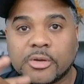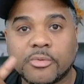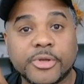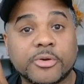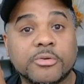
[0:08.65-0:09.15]

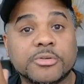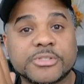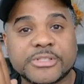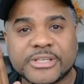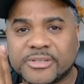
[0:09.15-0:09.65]
We, of
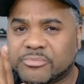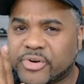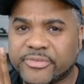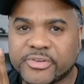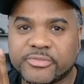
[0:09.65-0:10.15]
course, in
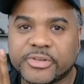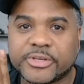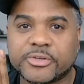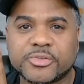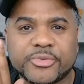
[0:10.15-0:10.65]
previous
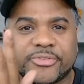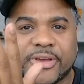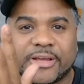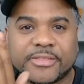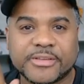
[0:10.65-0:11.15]
videos, we've
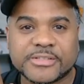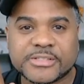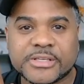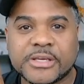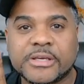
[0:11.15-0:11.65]
got
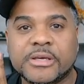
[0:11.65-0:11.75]
this